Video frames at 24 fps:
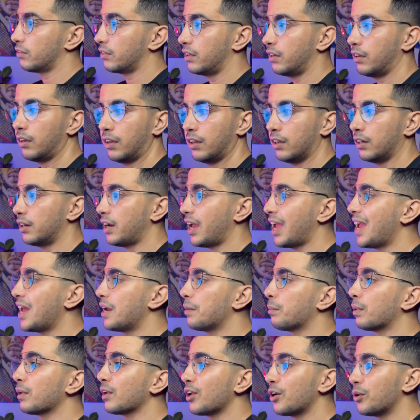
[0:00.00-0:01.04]
in here, and
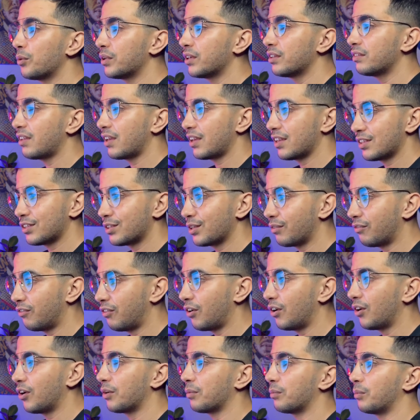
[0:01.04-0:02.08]
below it is the
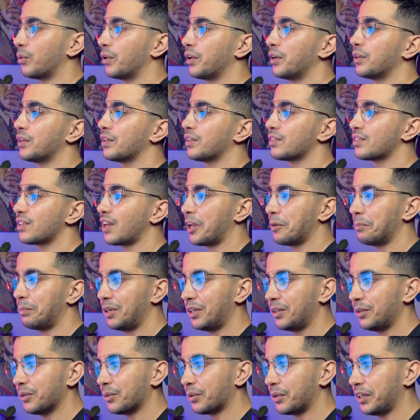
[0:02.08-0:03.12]
form where you can type in
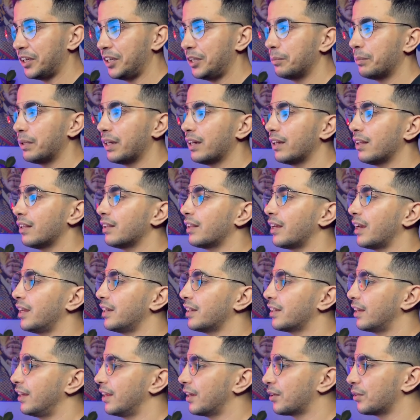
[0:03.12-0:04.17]
your email and
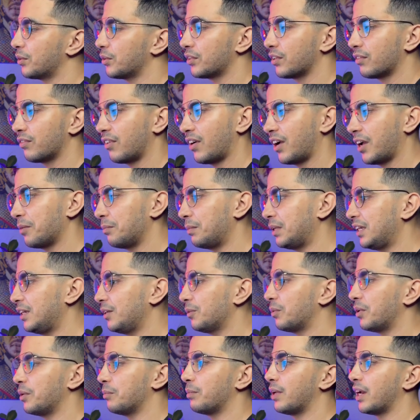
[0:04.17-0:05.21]
click notify me
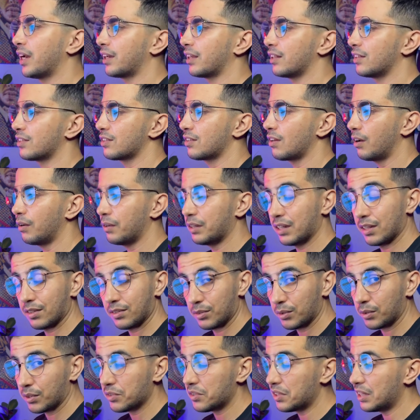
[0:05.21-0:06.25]
when back in stock. And as you
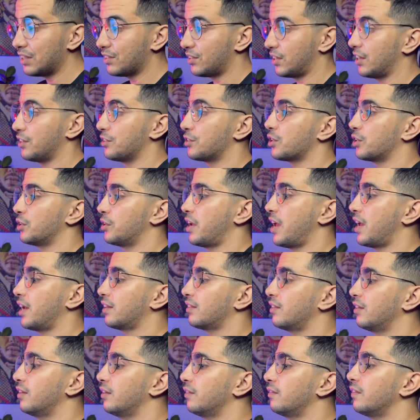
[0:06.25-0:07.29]
can see, it's
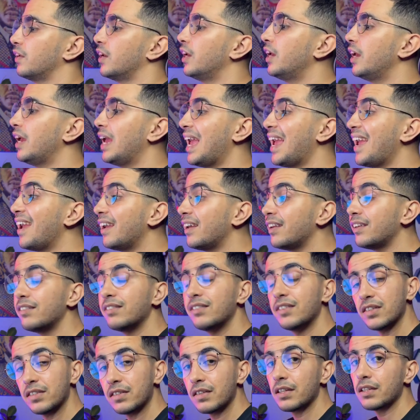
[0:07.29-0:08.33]
interactive, and
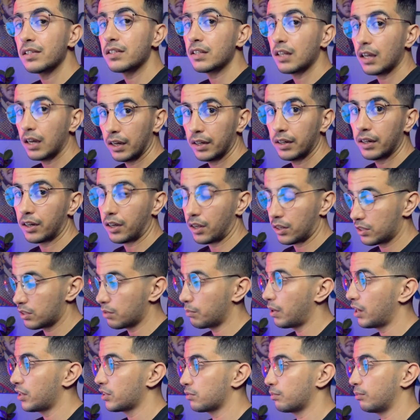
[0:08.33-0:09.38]
this is highly
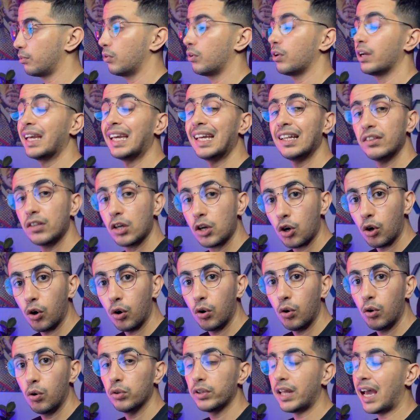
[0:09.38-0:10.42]
customizable. In the
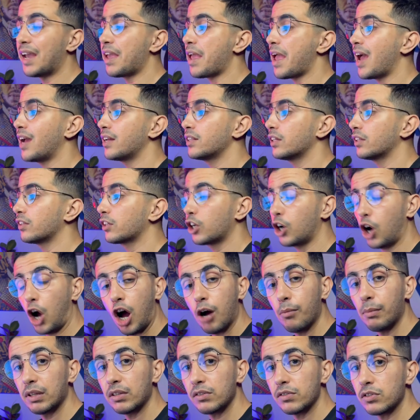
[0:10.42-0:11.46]
code, I added
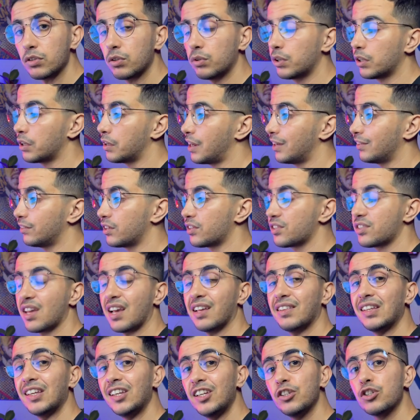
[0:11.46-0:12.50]
comments so you can
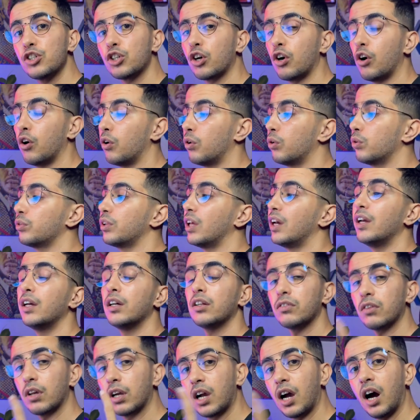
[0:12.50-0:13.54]
understand each code,
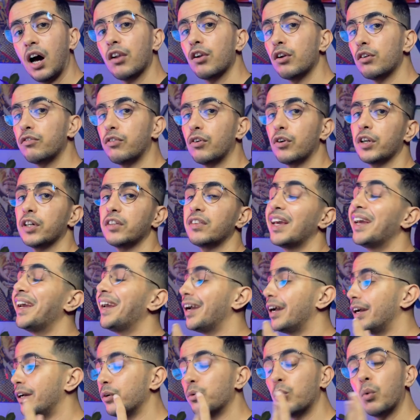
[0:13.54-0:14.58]
the color for it,
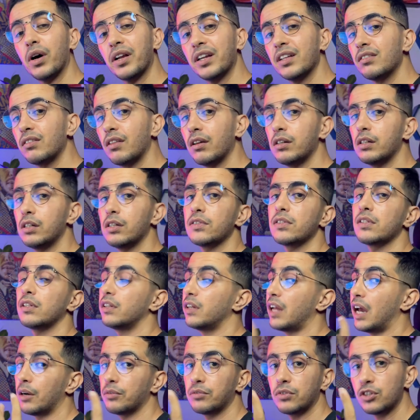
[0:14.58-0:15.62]
and what it does, and
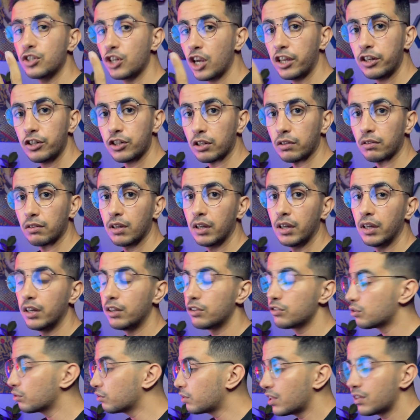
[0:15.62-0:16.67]
how to change it,
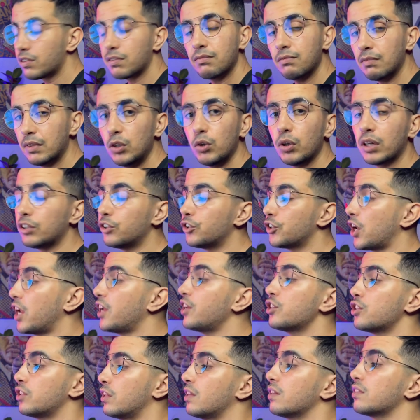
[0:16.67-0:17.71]
so that you can
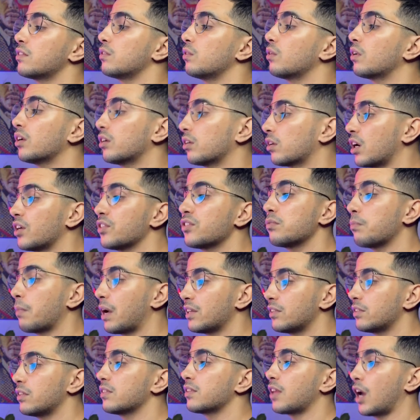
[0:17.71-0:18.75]
change this, you can
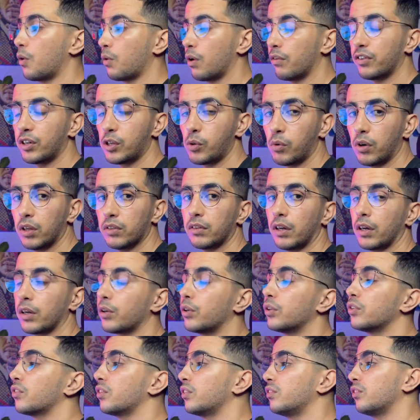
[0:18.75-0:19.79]
customize this however you want
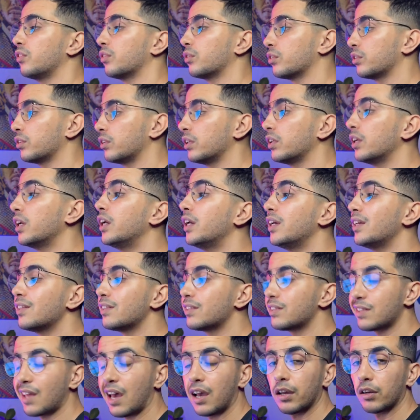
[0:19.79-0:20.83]
according to the
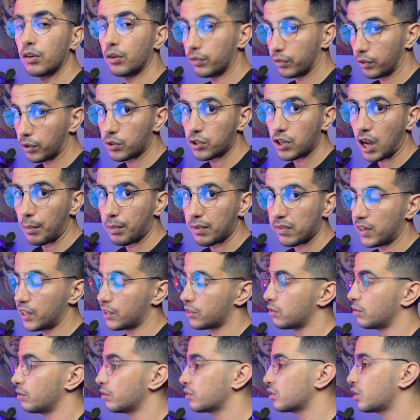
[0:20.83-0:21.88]
style of your Shopify
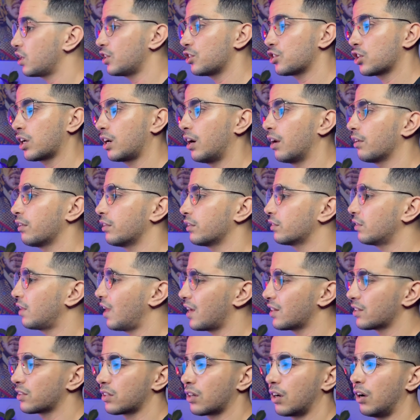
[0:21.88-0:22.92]
store. Change color,
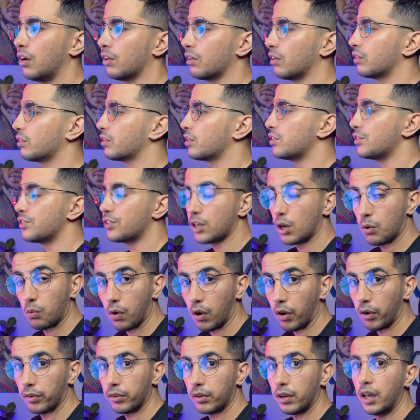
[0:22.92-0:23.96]
text color, and so
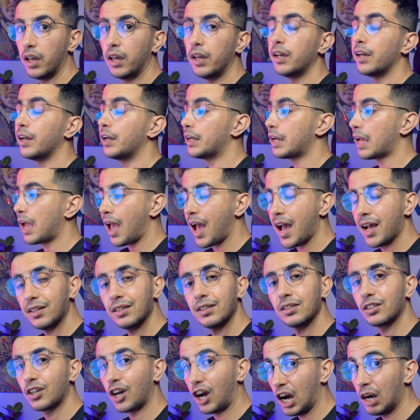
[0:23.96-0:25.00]
on. And I
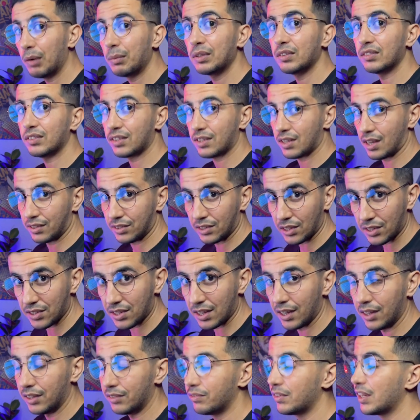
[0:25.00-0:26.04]
added comments, as I
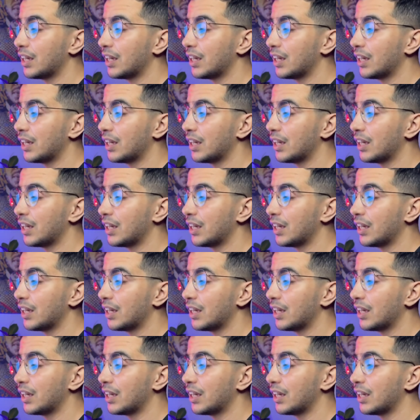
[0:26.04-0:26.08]
said.